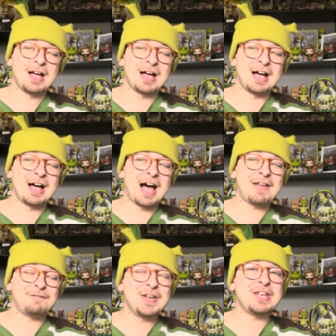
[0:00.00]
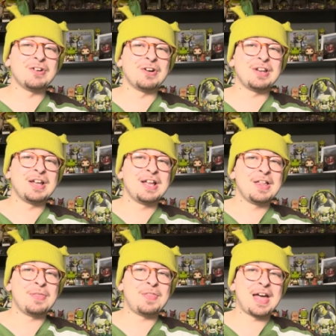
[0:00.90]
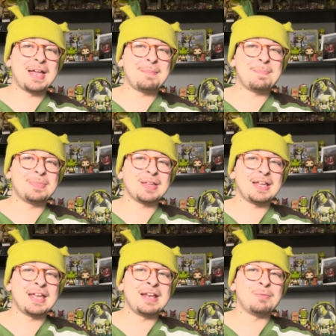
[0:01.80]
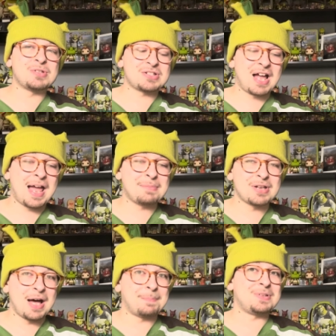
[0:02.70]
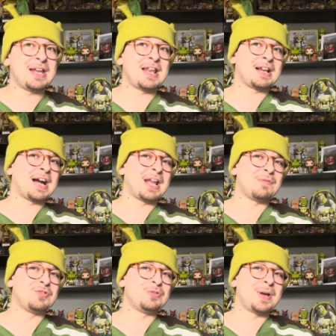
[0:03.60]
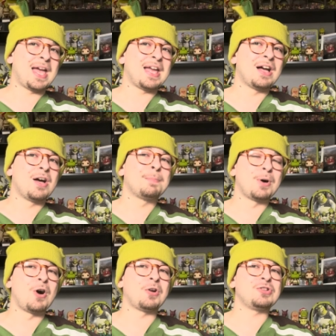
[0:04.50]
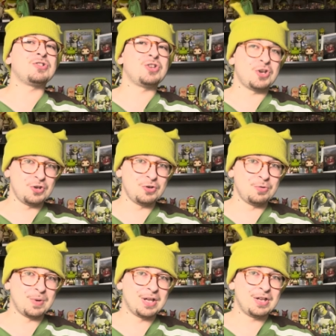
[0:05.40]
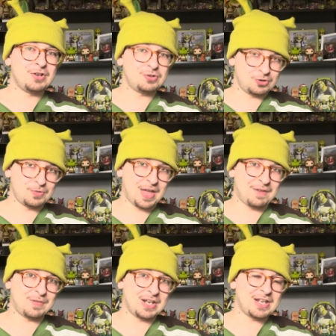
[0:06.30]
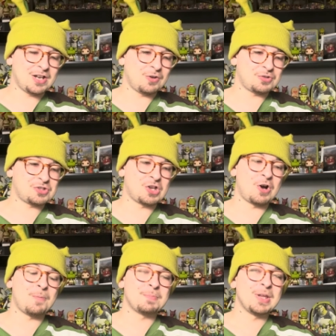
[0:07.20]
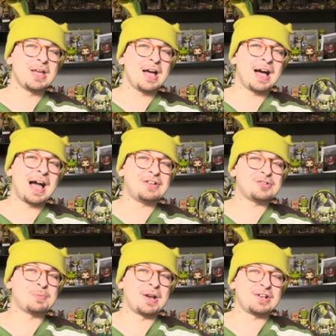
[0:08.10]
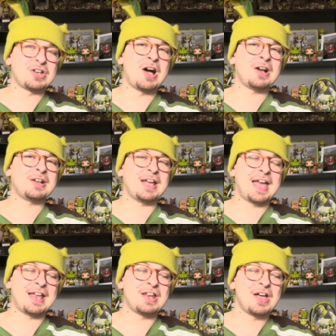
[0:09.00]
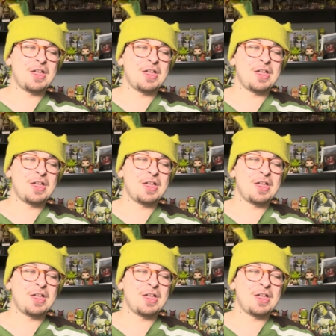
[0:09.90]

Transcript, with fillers: uh, I figured that it was time to update and kind of do a part two to that video. So I just want to talk and